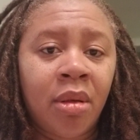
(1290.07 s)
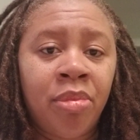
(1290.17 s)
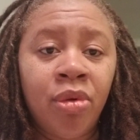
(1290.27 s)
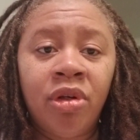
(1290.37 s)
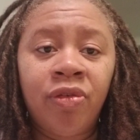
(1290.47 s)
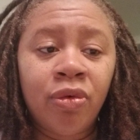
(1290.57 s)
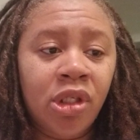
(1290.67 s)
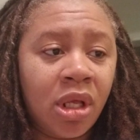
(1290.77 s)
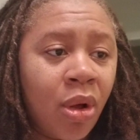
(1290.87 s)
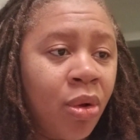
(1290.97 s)
Beautiful
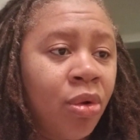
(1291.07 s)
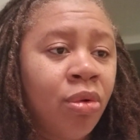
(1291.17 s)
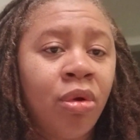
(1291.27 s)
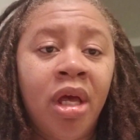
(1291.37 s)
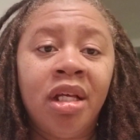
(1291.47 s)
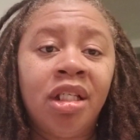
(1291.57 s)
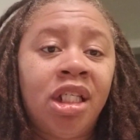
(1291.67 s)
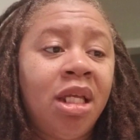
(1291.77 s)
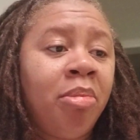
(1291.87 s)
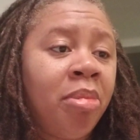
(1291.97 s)
Soul,
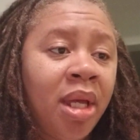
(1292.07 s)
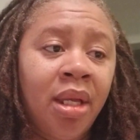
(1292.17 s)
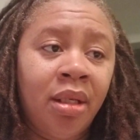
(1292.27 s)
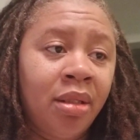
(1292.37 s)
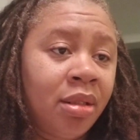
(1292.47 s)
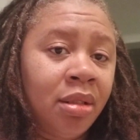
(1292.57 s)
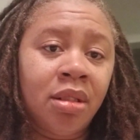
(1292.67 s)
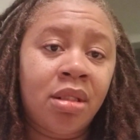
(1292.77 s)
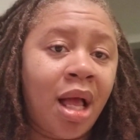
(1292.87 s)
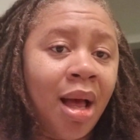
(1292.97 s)
she been
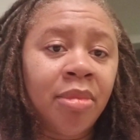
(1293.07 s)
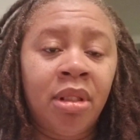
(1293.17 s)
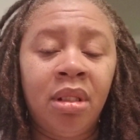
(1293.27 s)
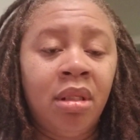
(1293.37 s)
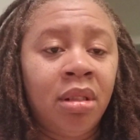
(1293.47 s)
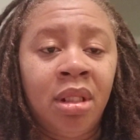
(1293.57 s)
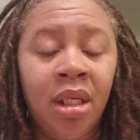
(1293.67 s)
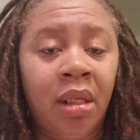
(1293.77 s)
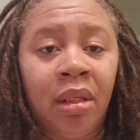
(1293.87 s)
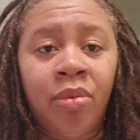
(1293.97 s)
stopped
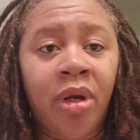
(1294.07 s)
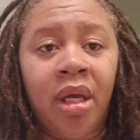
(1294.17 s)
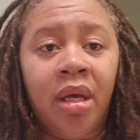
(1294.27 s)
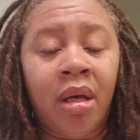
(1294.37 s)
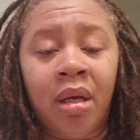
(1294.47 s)
dealing with